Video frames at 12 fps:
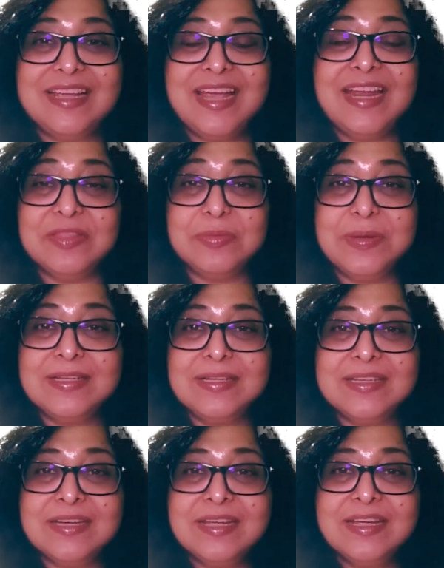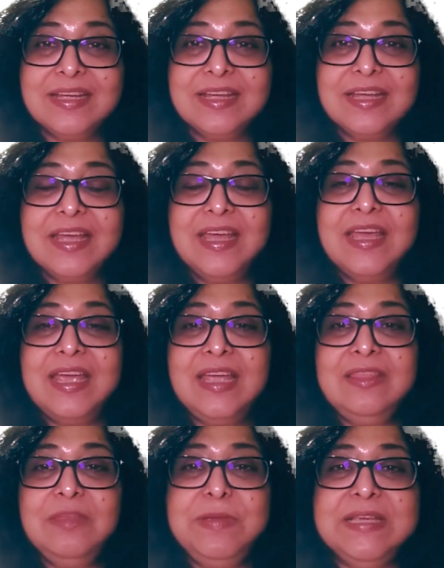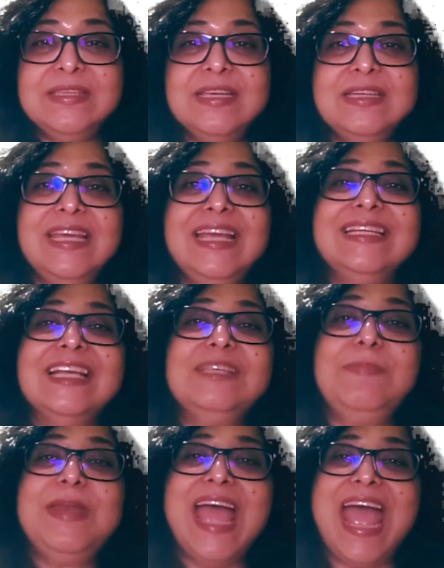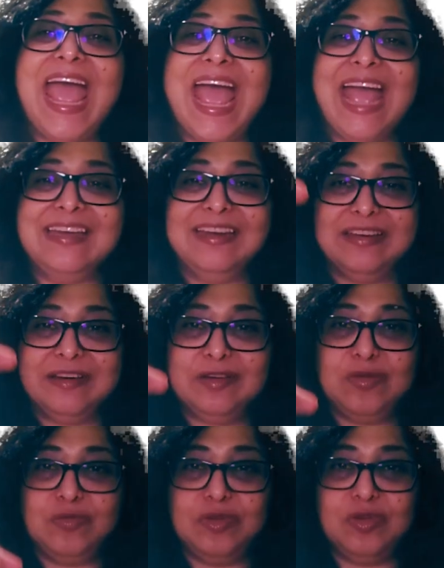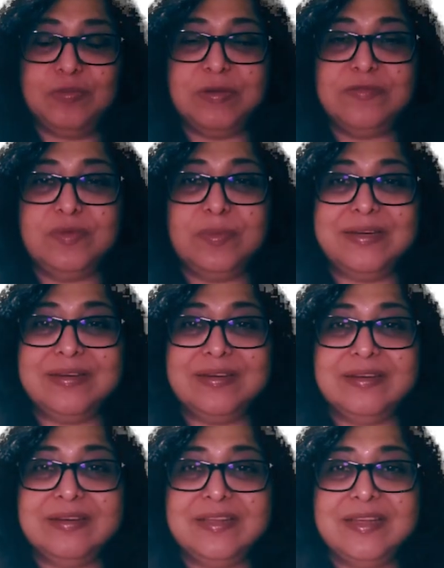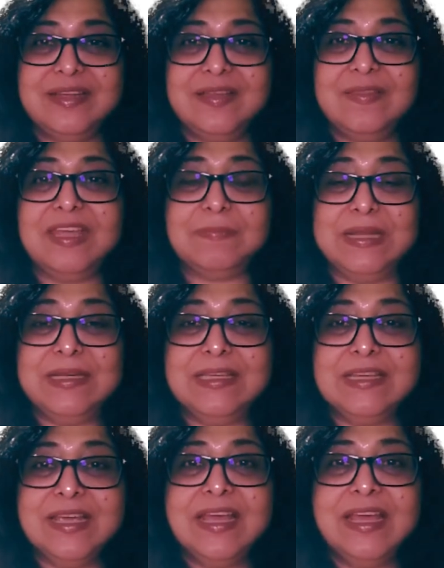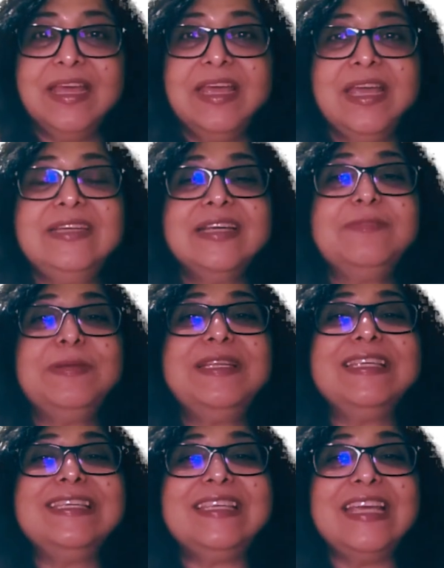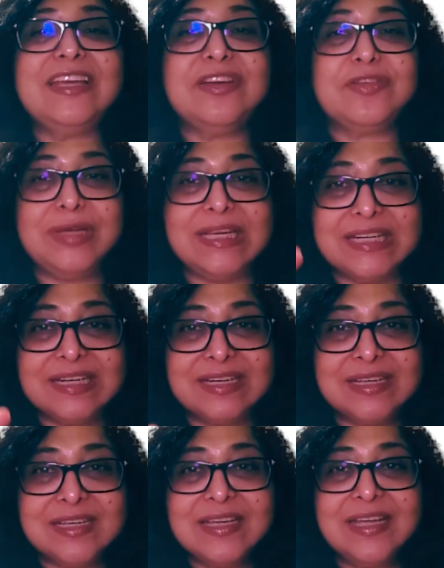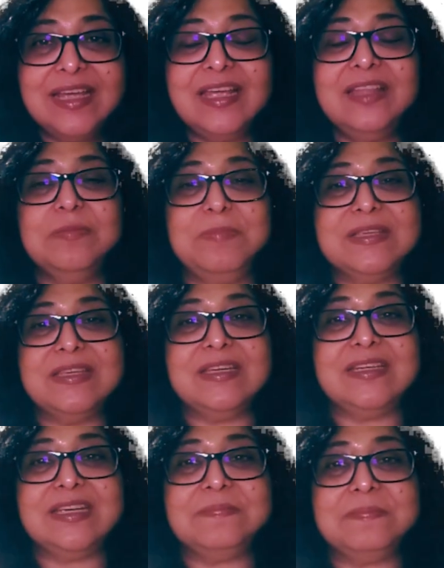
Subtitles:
In other words, in the PCT, it has been added to the tubular fluid. That means it has been secreted in the PCT.